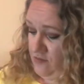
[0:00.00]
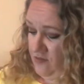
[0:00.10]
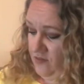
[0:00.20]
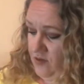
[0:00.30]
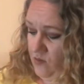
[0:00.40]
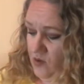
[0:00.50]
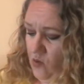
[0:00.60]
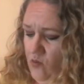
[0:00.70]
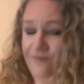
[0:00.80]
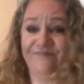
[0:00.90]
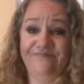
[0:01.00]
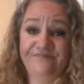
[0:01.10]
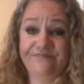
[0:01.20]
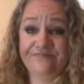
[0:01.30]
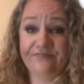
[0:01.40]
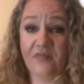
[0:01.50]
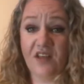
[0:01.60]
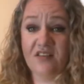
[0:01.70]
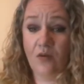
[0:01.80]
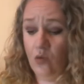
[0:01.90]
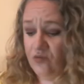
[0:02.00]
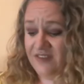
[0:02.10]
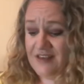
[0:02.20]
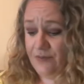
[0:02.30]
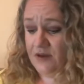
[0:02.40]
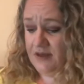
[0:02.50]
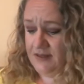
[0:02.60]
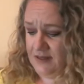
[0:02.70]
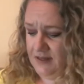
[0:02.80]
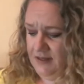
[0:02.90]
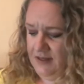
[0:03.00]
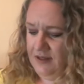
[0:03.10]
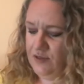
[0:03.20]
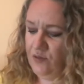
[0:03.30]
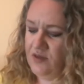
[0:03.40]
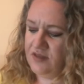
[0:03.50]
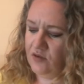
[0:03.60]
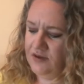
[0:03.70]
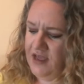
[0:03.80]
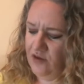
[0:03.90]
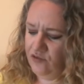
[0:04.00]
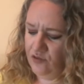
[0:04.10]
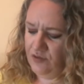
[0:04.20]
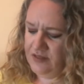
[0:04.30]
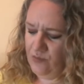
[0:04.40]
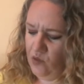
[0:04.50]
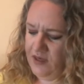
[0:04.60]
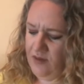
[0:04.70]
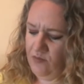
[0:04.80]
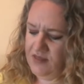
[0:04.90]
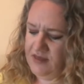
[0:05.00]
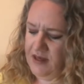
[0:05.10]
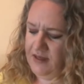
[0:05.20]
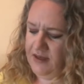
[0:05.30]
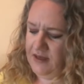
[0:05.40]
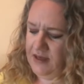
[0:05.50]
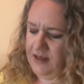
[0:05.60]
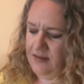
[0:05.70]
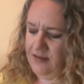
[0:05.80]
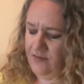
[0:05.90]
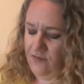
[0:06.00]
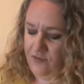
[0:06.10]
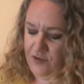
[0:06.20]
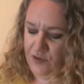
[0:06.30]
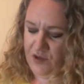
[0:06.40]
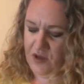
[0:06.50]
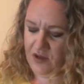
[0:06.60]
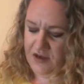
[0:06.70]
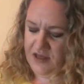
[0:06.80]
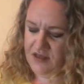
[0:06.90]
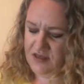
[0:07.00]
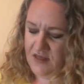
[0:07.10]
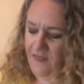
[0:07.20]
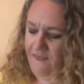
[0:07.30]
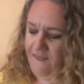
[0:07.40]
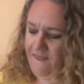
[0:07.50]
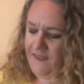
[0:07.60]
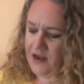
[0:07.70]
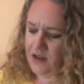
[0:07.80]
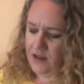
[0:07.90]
There we go. That's how old this one is. So it's got natural, smoky, metallic, and for your cut crease. Which